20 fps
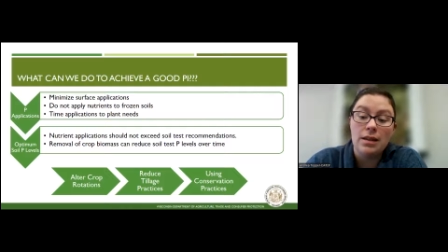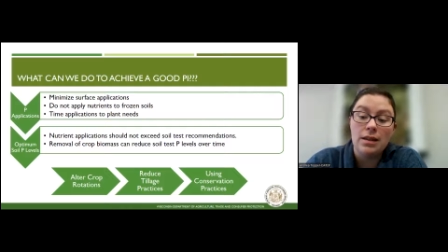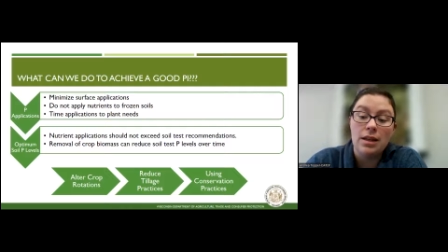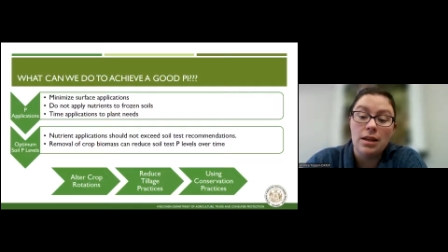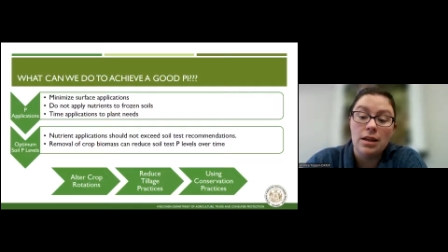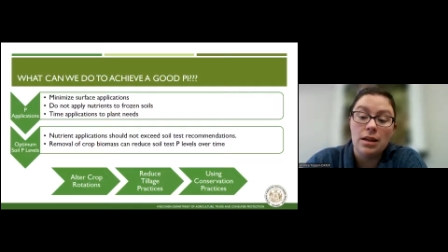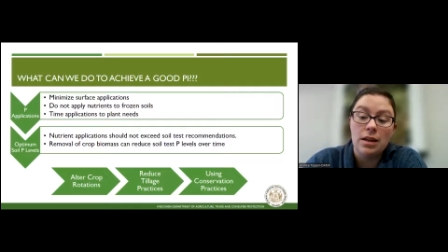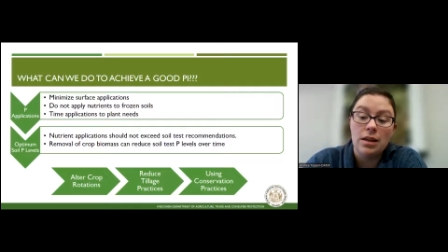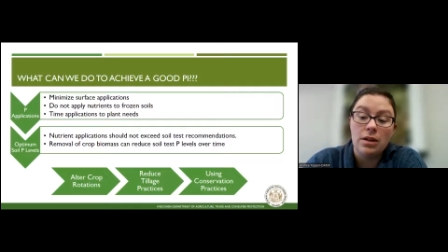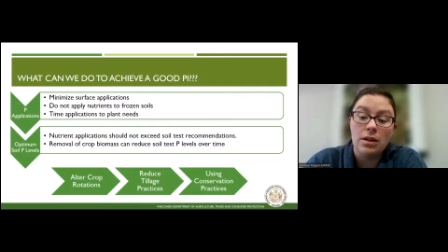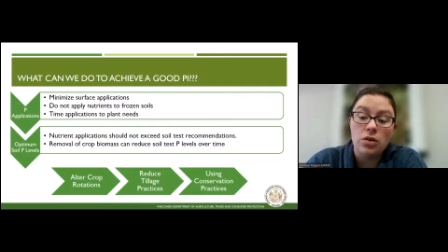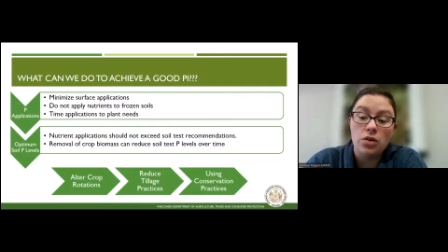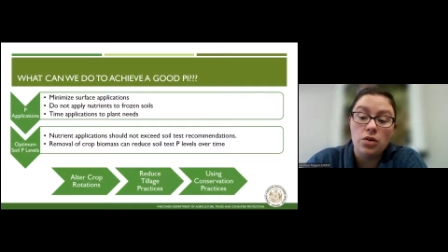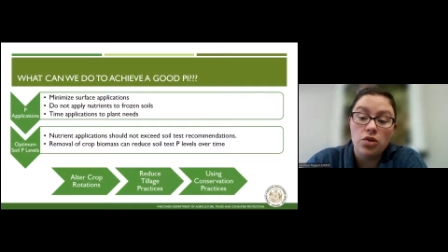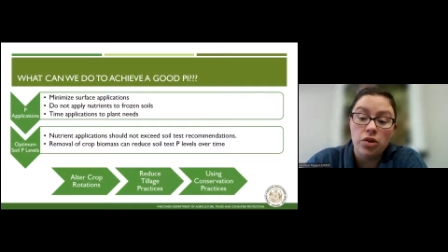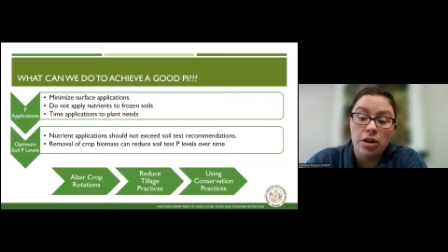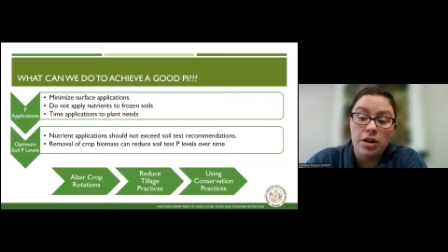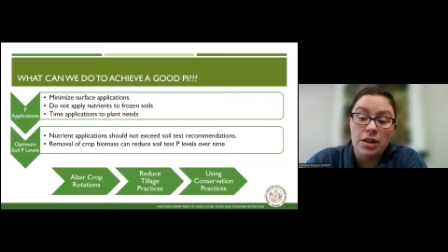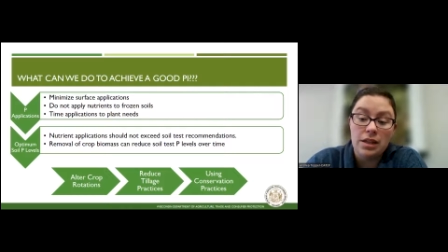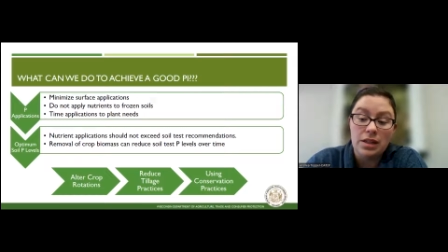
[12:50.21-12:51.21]
the
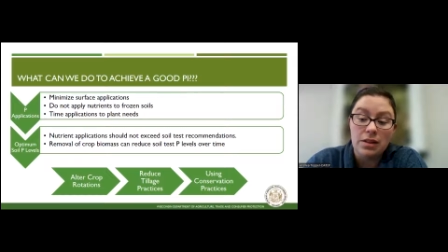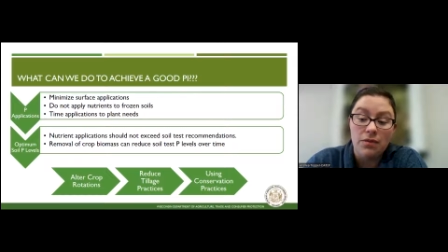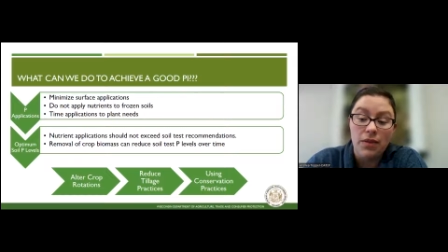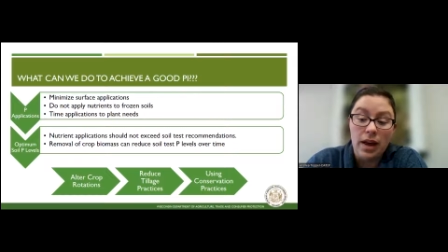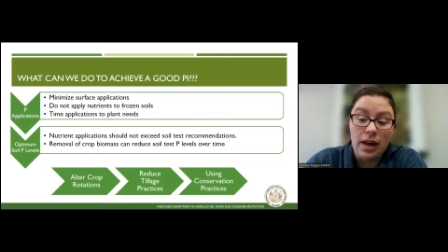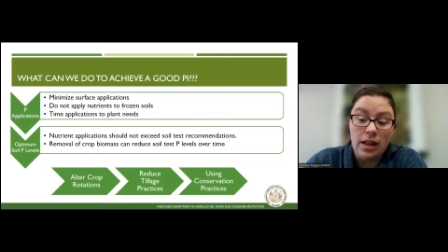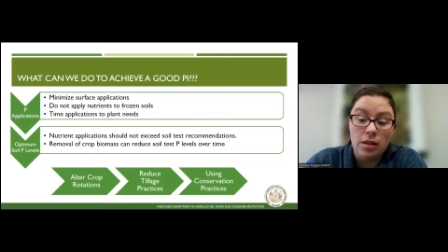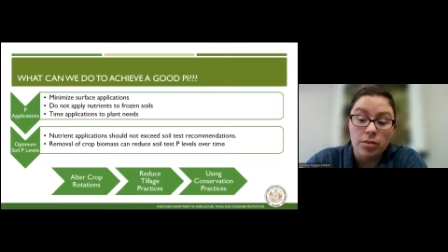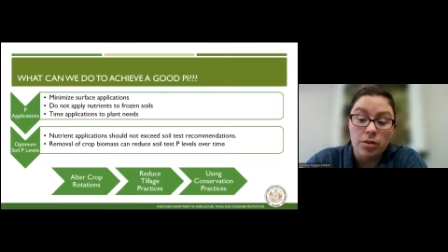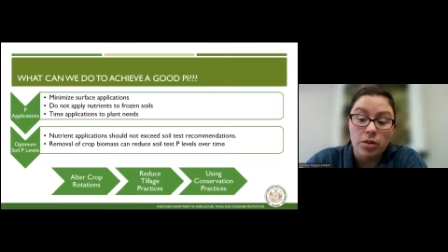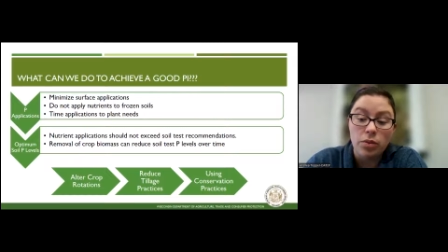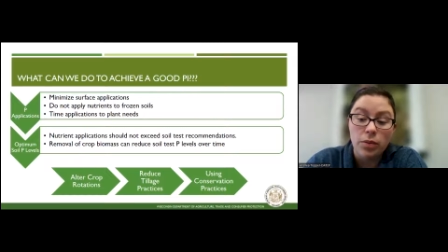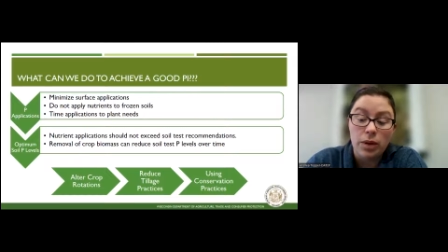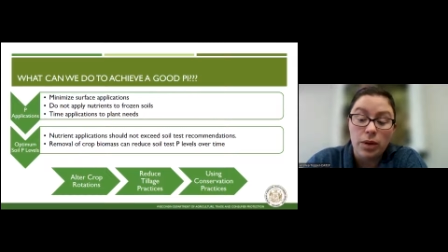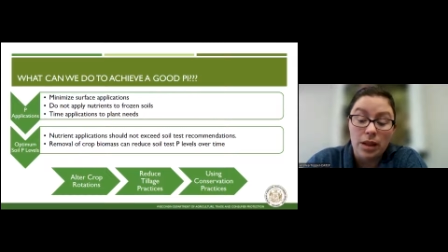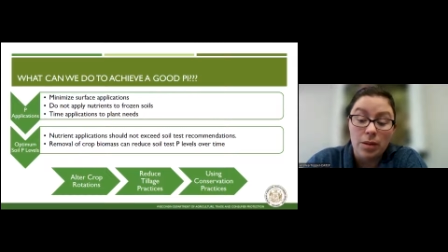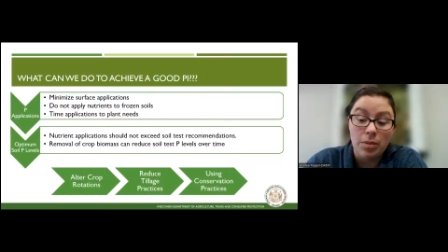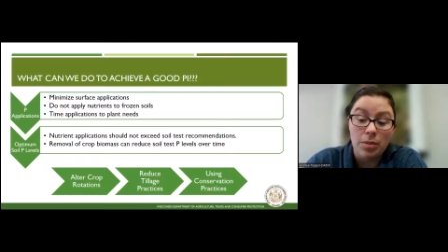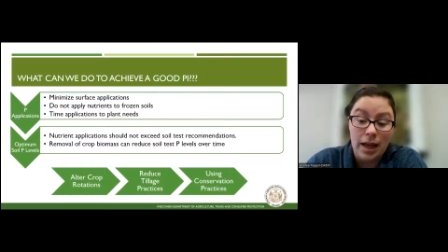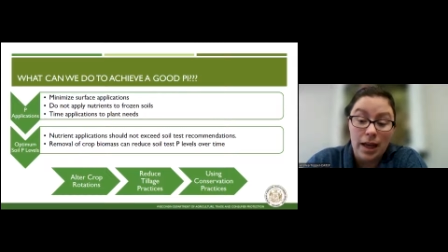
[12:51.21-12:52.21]
nutrient is available
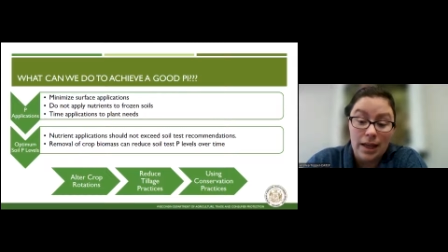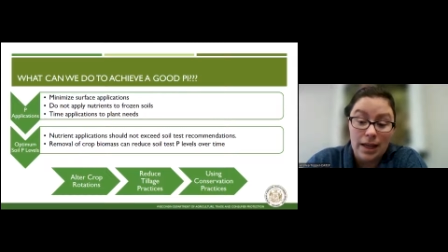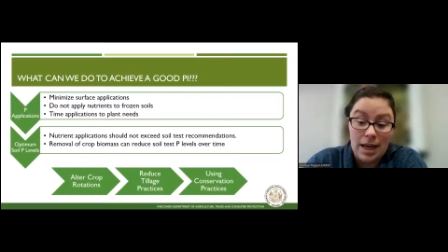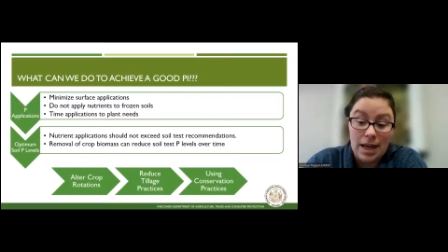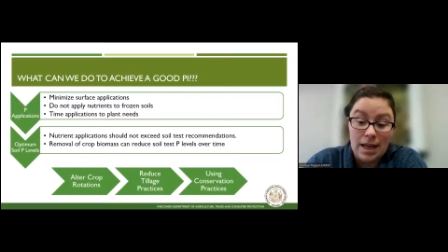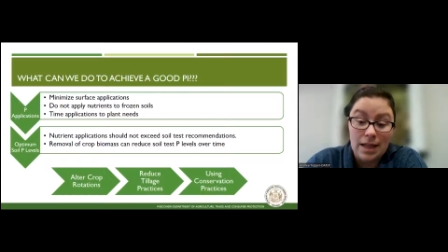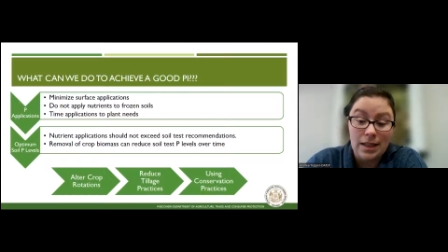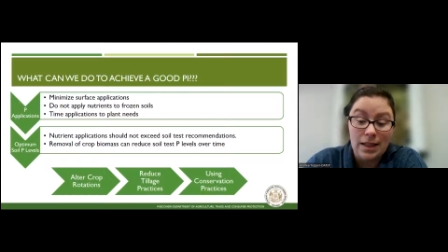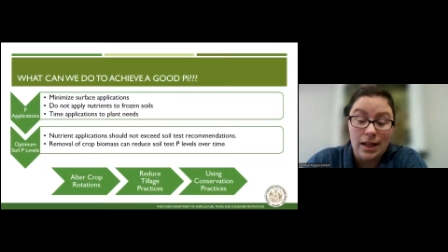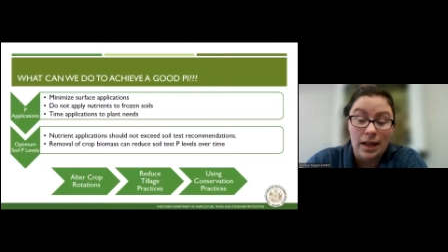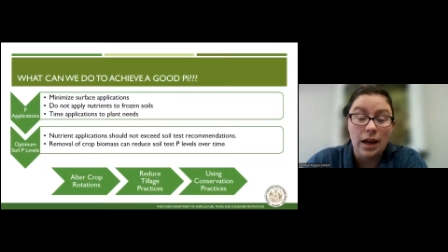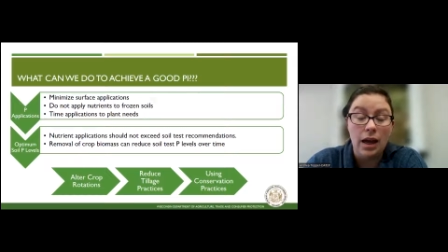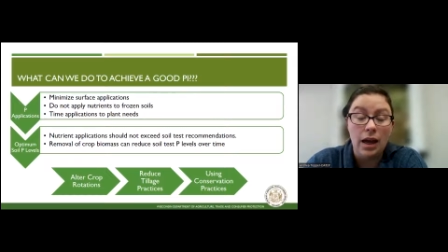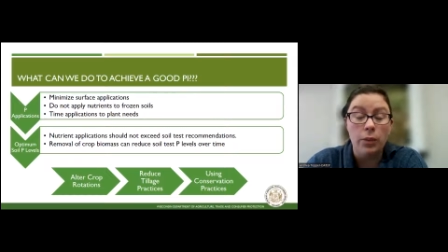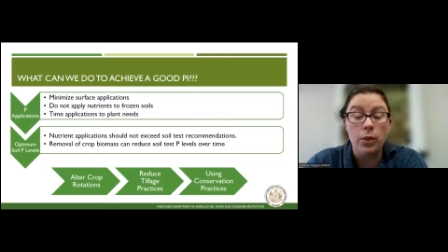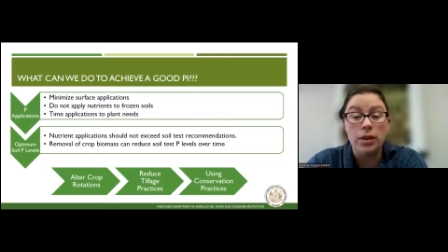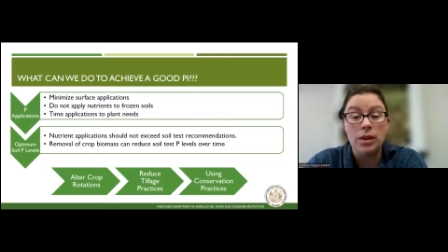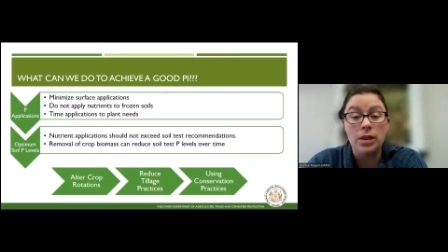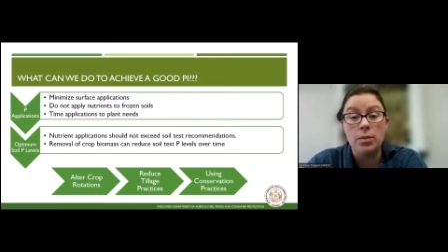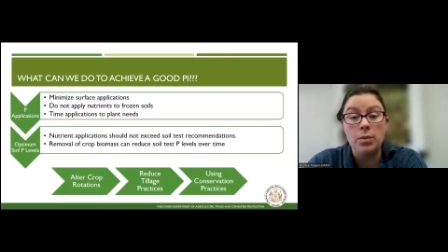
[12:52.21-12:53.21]
when the plant needs it
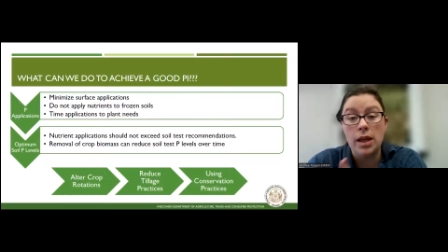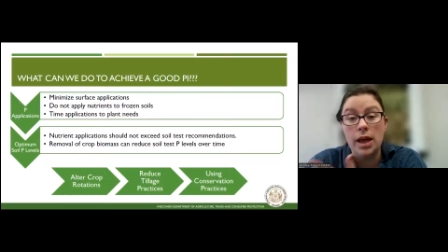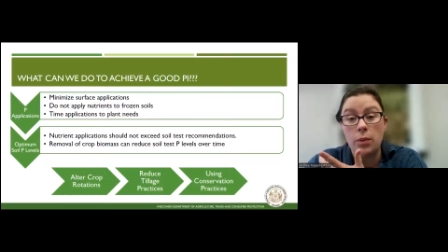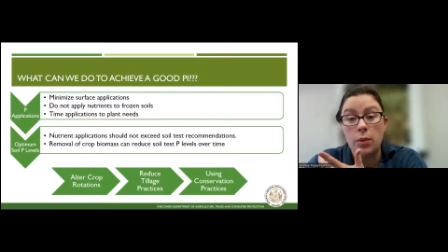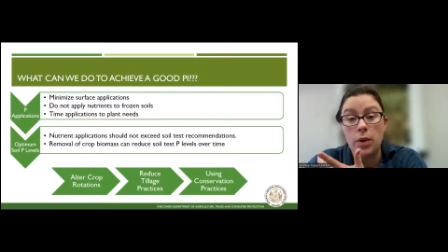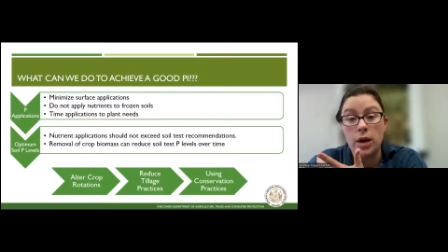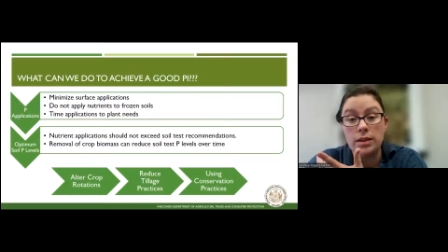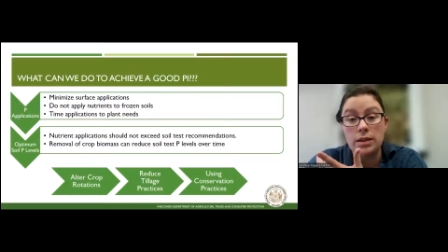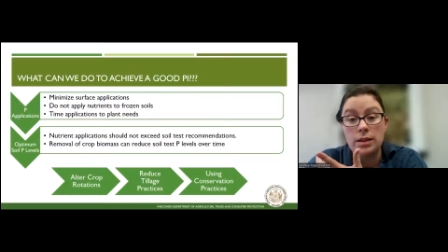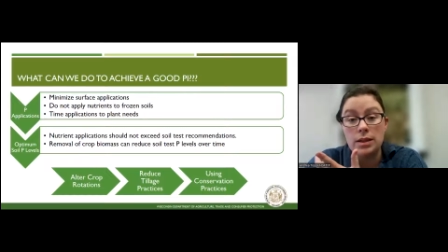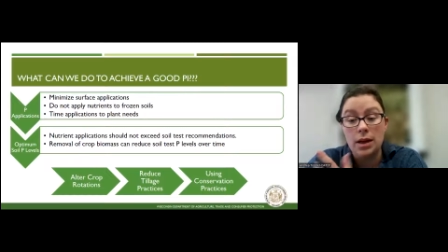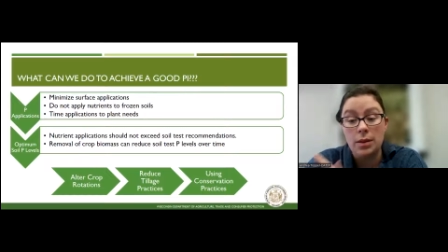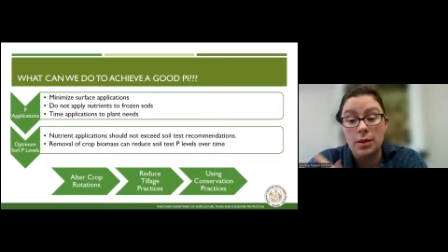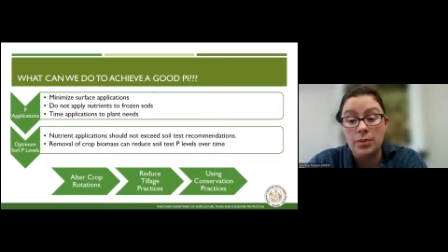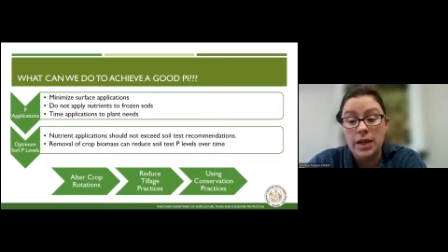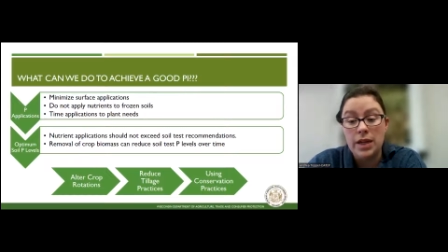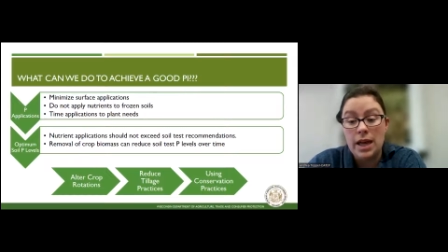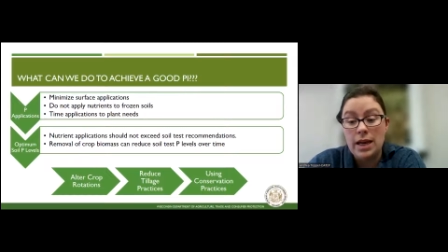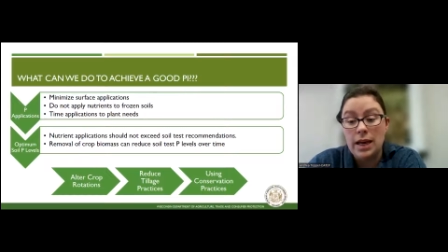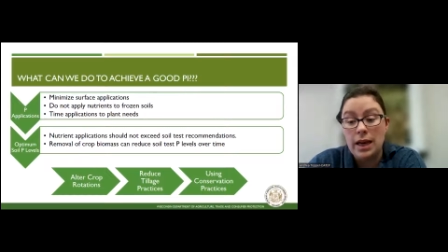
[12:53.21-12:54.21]
and when the plant wants to
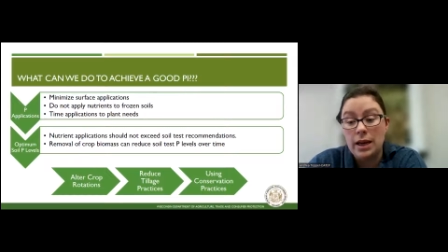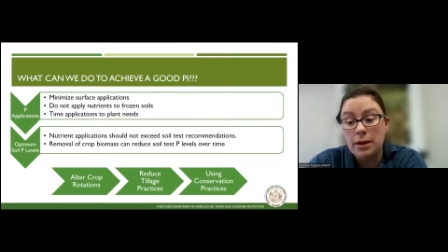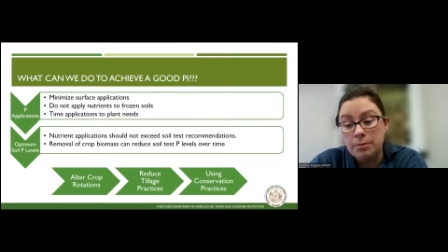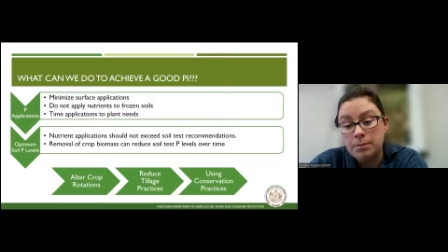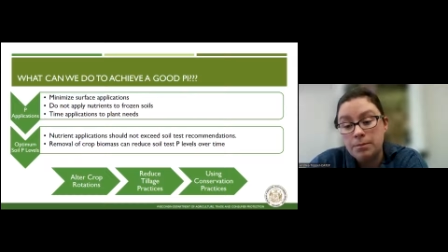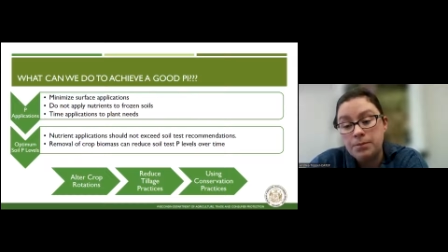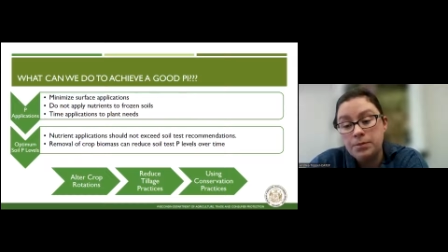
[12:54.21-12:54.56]
uptake it.